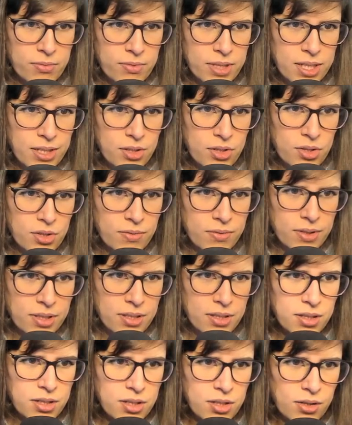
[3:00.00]
really
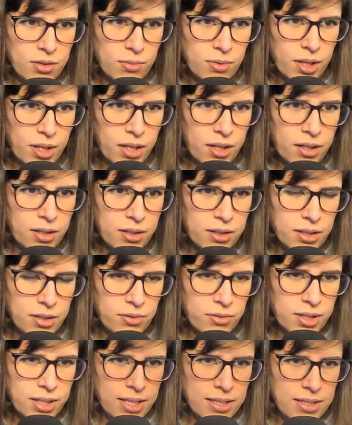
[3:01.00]
nervous to do that. I
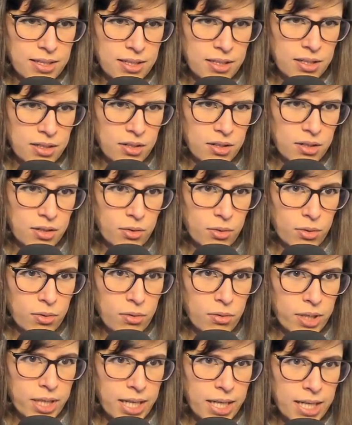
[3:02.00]
don't think he's in here.
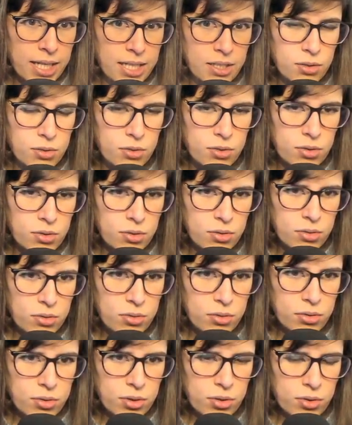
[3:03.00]
Oh, yeah, he is.
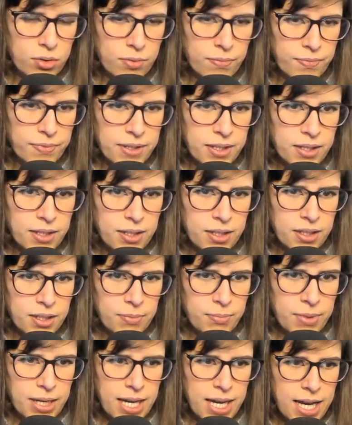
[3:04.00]
Oh, no.
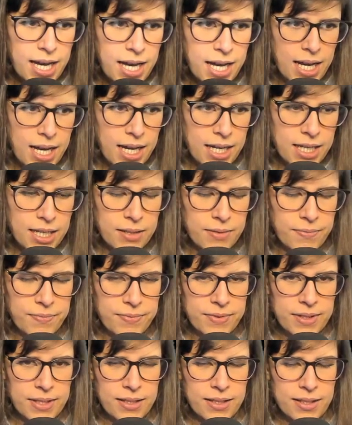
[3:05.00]
Bye.
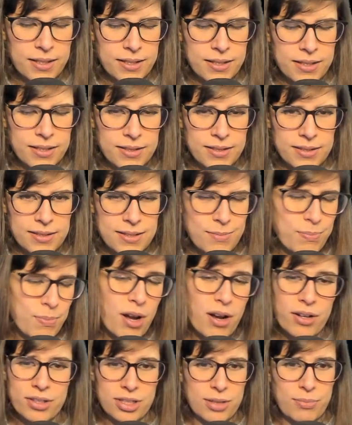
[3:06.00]
It's
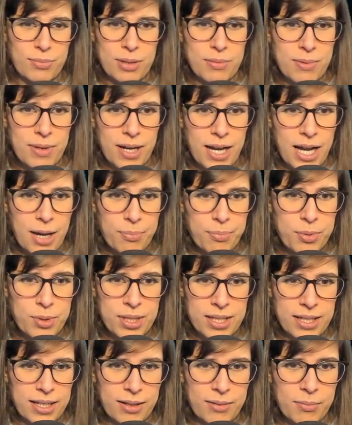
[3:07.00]
marked on my map. We
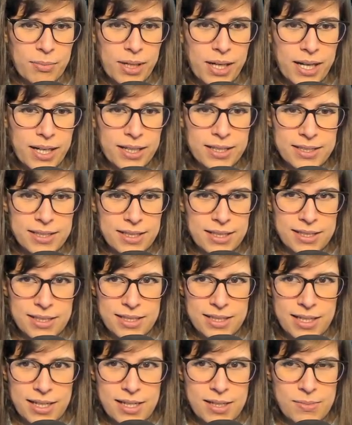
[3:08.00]
can come back another
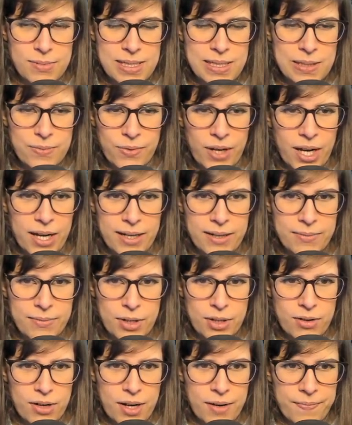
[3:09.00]
time. It's fine.
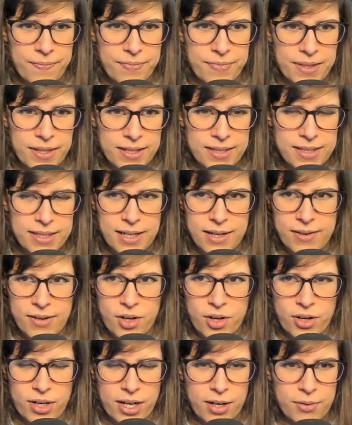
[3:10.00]
All right. Let's carry
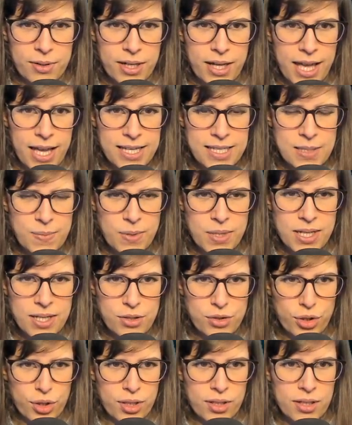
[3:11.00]
on our
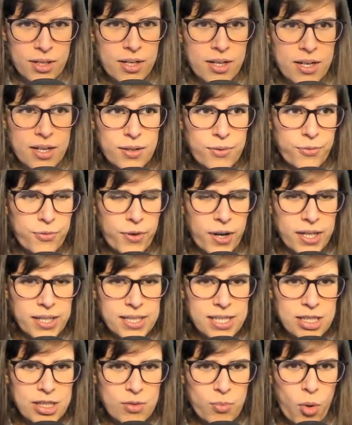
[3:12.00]
expedition to
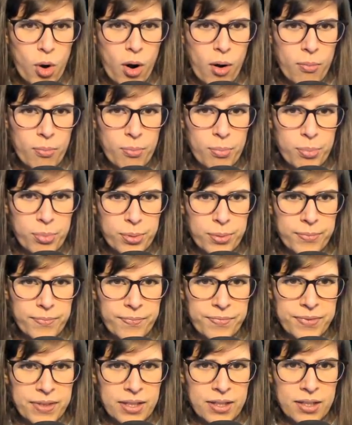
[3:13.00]
find swamp
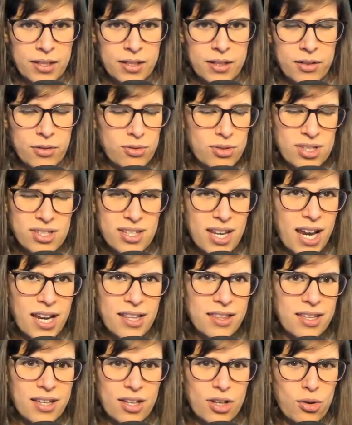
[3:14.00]
or just
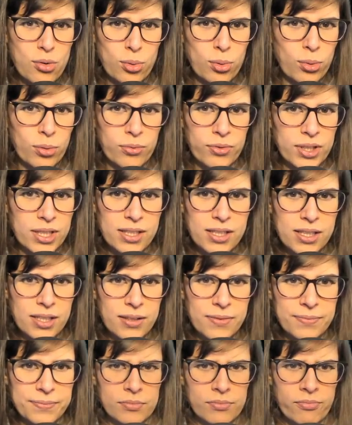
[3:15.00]
anything cool,
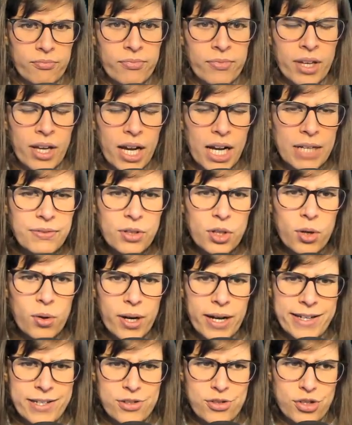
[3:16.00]
really. I have a
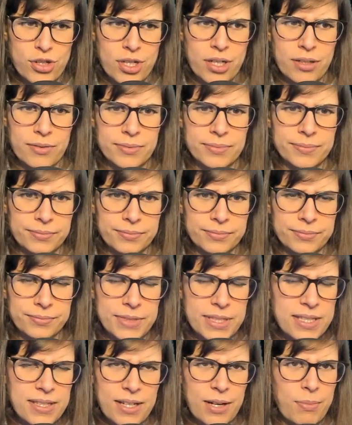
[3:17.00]
question.
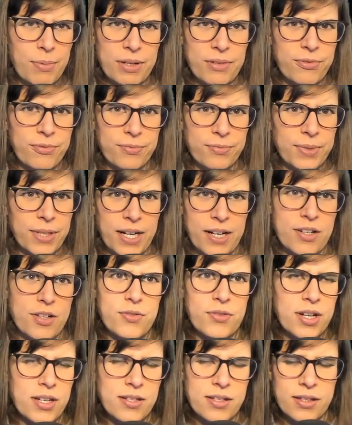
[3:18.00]
That's like my
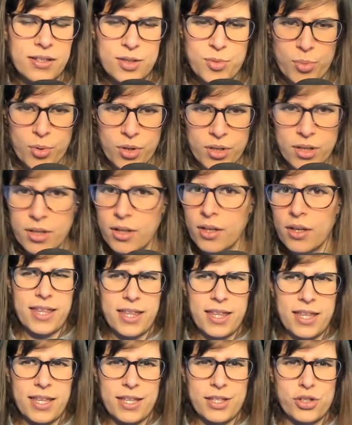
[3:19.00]
catchphrase at this point.
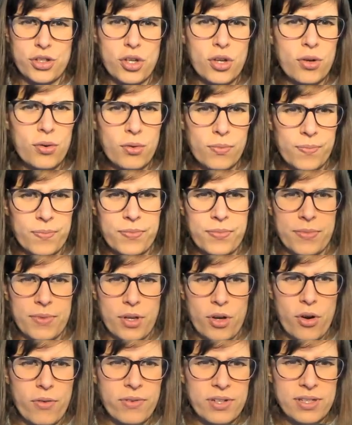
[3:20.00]
So,
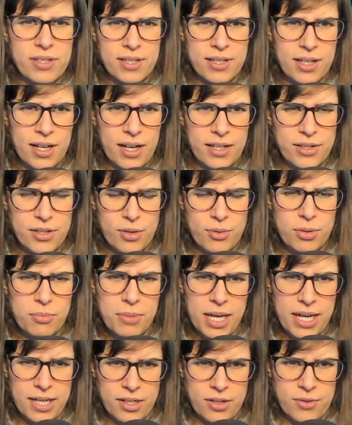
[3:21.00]
obviously, I know the
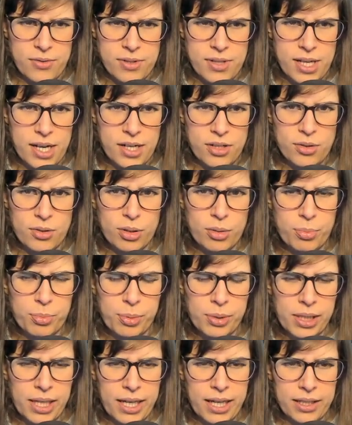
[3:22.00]
meadows. I know the
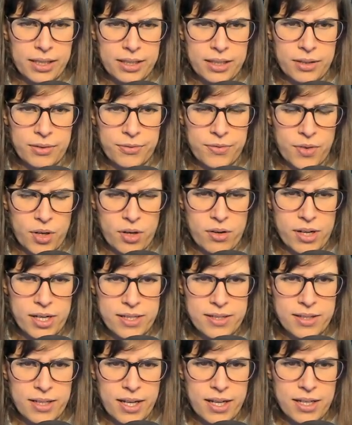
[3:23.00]
black
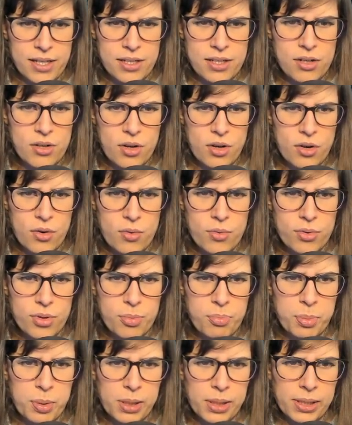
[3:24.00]
forest. I know
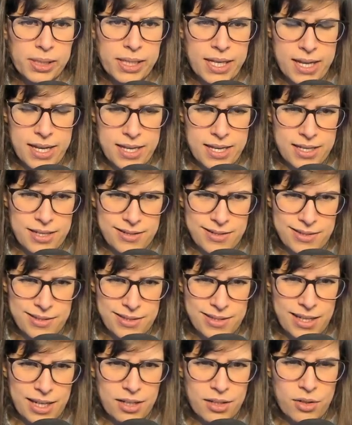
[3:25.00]
the
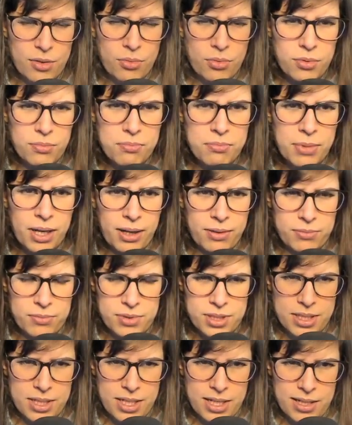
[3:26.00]
plains. I know the
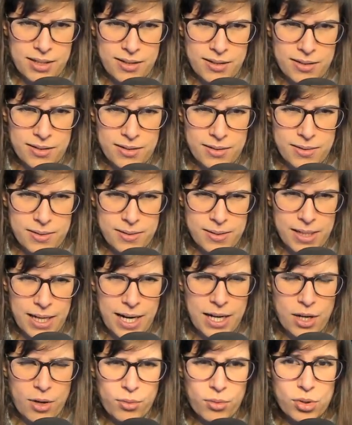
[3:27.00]
mountains.
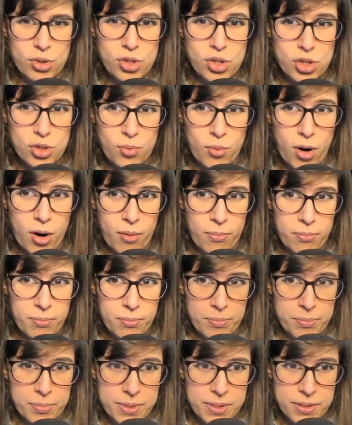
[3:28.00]
I know the
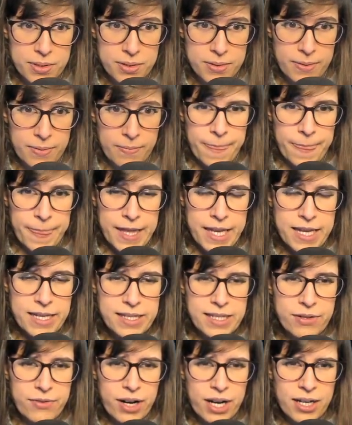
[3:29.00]
swamps.
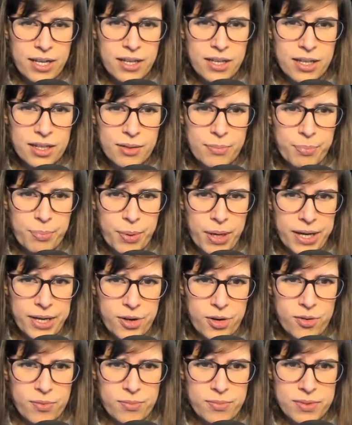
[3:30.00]
Is there any other
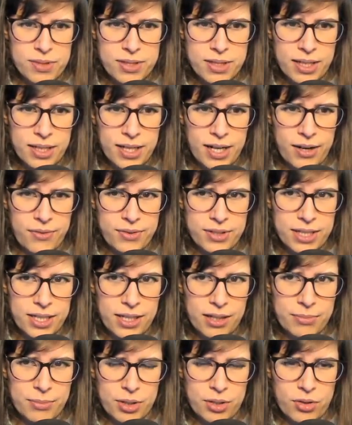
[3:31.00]
biomes I haven't
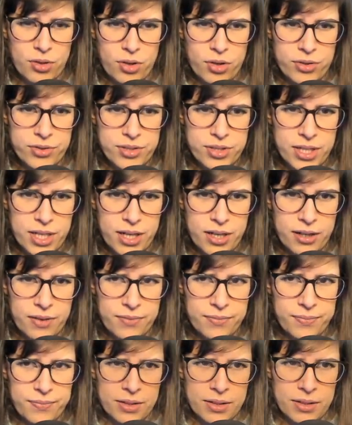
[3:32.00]
come across yet?
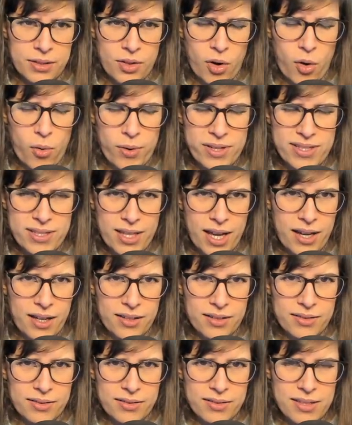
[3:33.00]
Or is
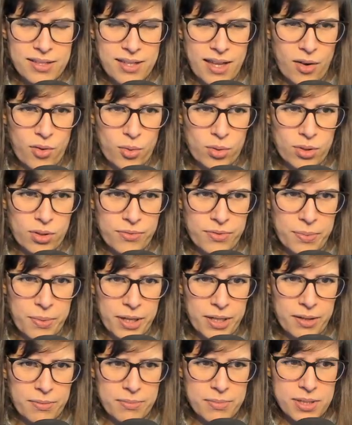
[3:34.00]
that all of the
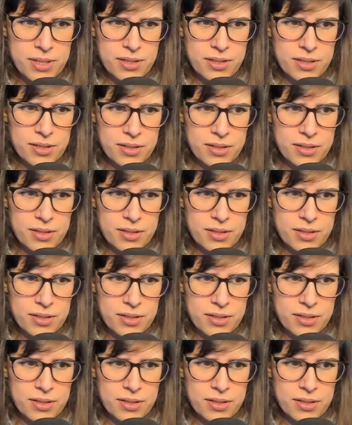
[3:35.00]
biomes?